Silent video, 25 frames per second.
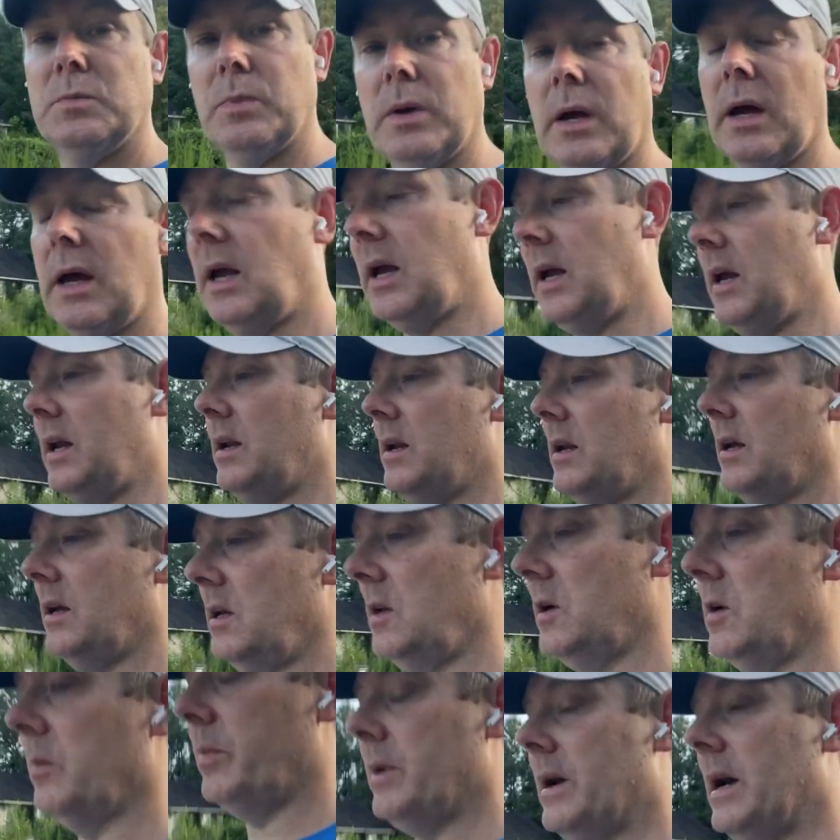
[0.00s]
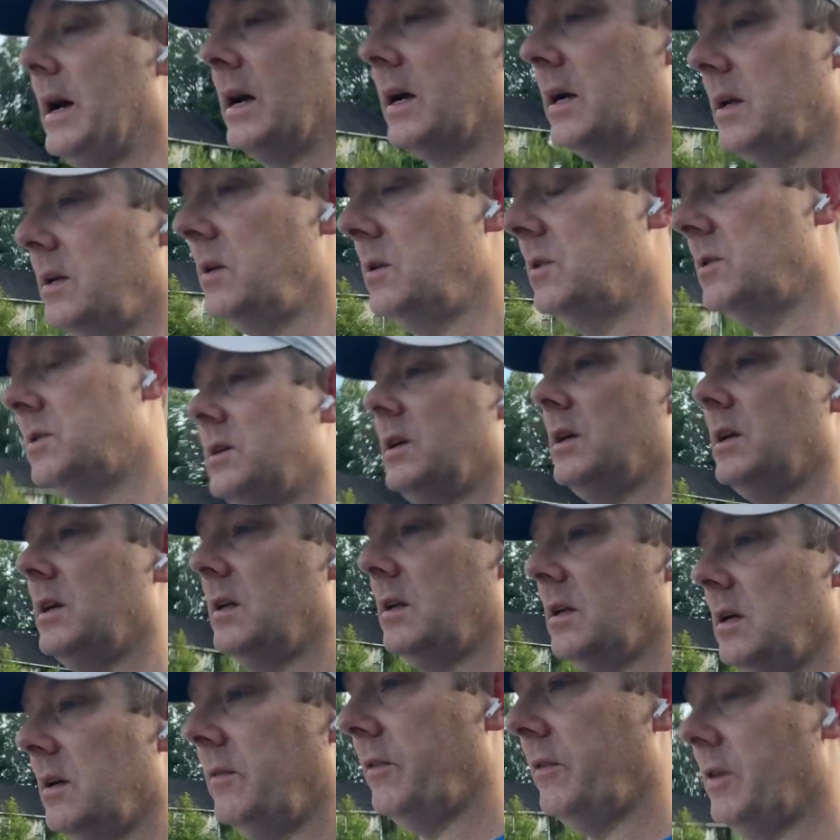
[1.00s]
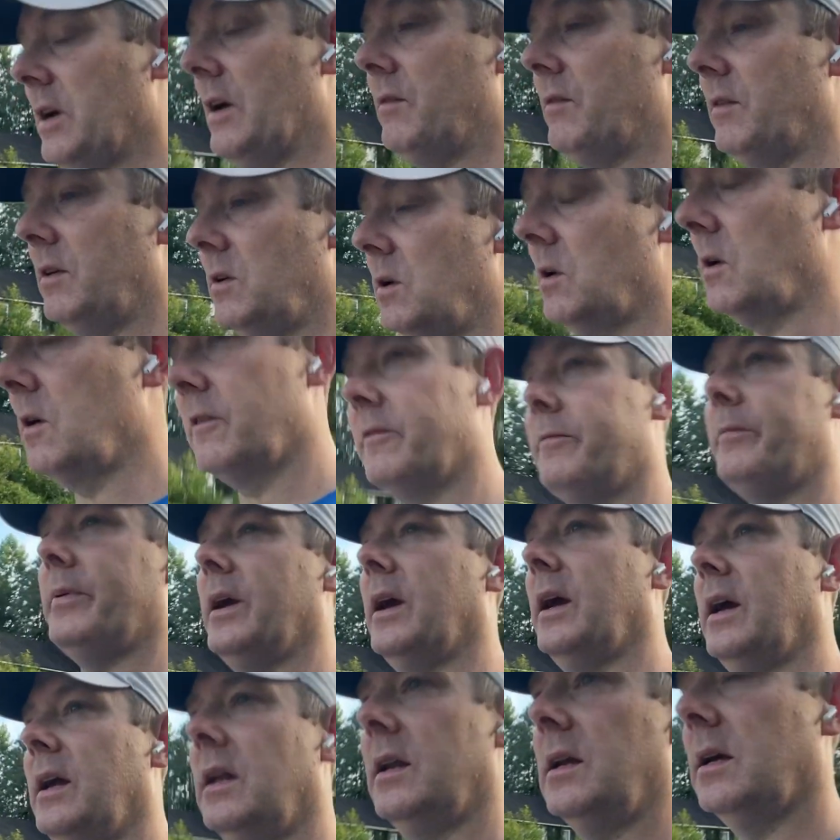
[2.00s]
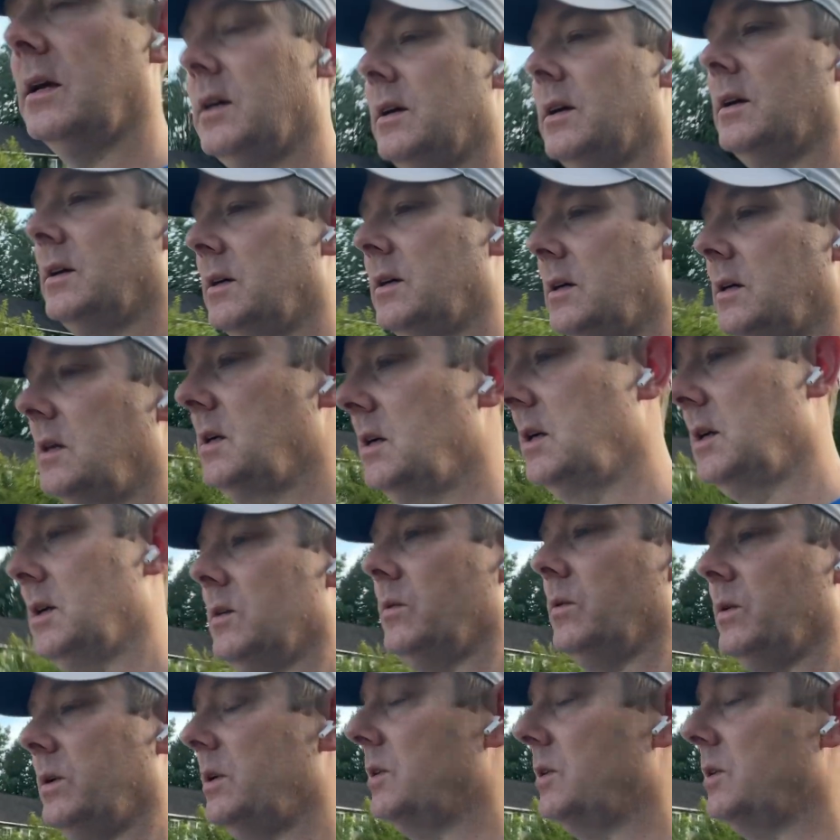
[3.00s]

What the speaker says: pain in your back and if you're having nerve pain when